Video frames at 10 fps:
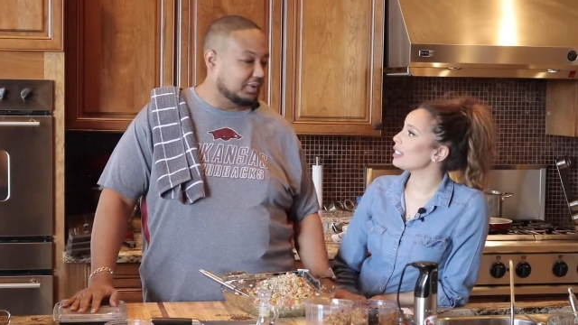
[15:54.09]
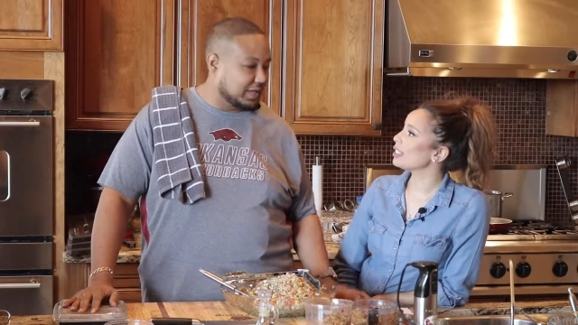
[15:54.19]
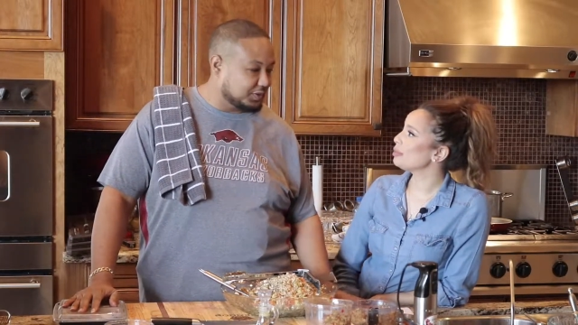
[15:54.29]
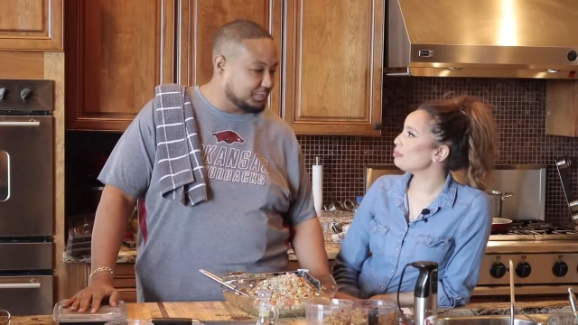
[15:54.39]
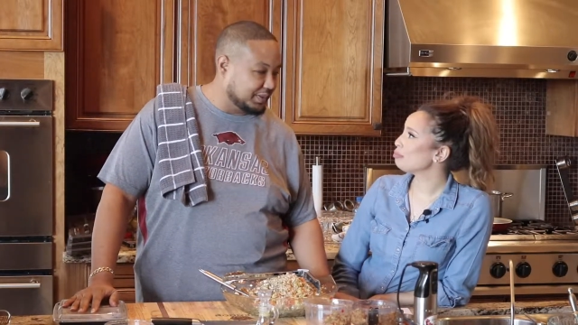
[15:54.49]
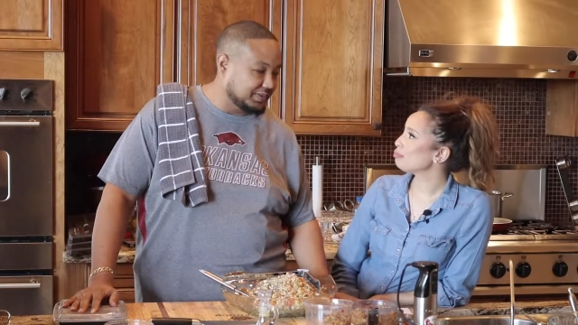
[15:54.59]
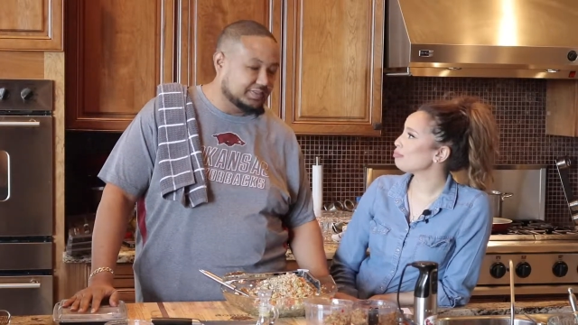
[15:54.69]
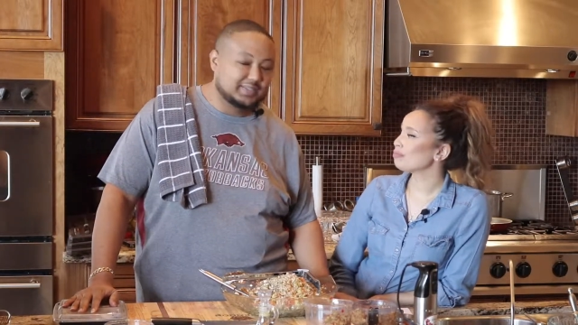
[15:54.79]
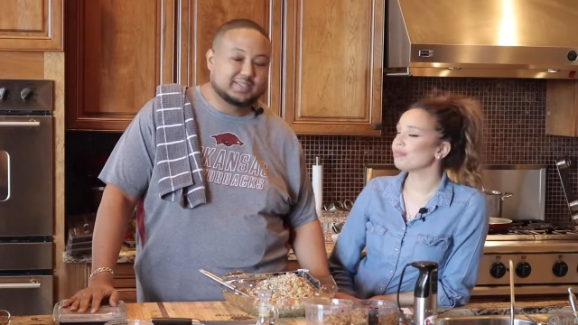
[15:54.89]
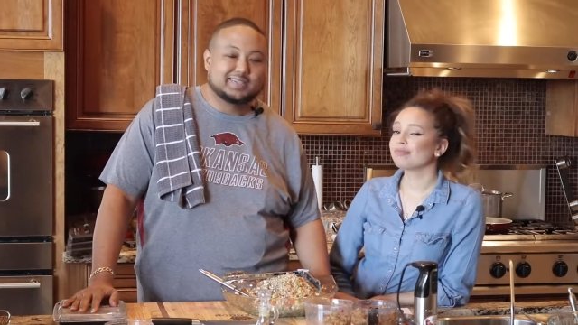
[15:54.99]
Speaker 1: our last
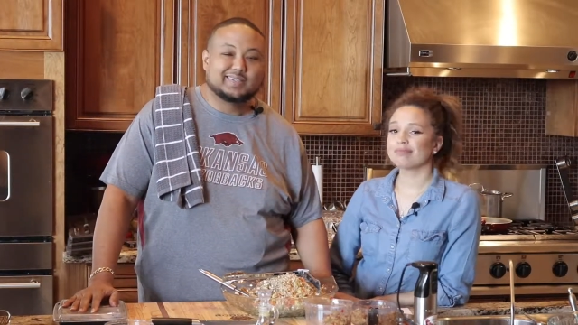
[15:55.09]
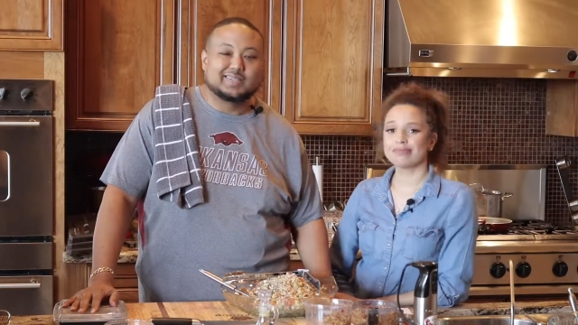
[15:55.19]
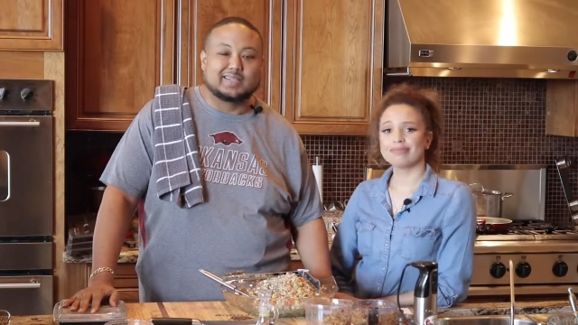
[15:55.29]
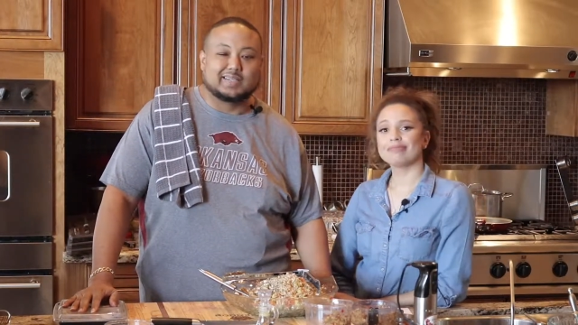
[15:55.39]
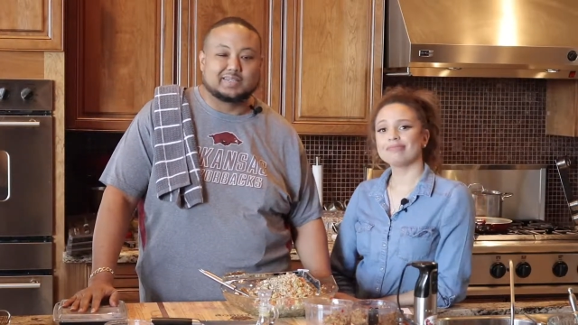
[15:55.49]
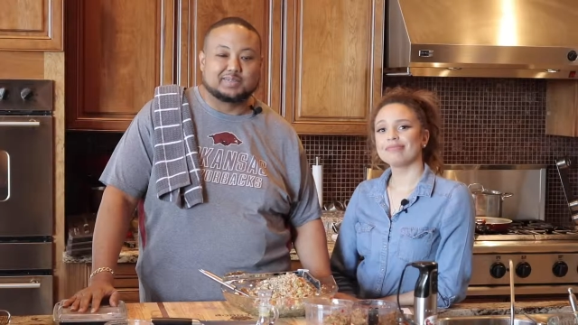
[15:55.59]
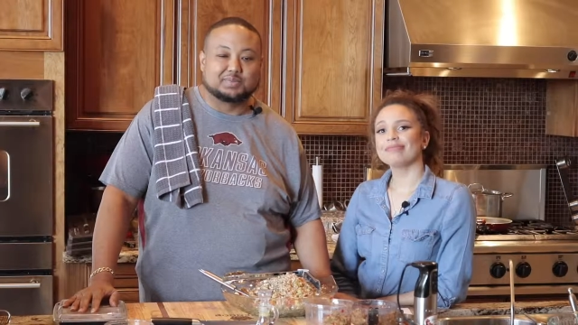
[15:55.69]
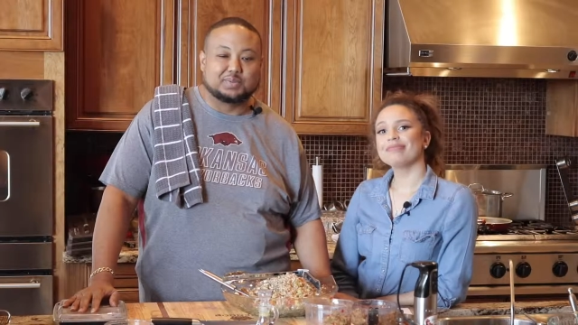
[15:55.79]
part, uh,